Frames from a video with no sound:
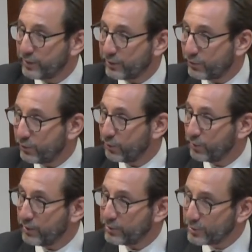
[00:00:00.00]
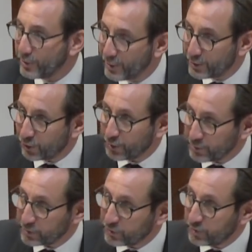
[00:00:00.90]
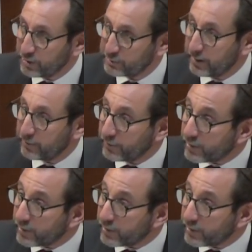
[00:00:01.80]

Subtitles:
for the Documents Controller's benefit.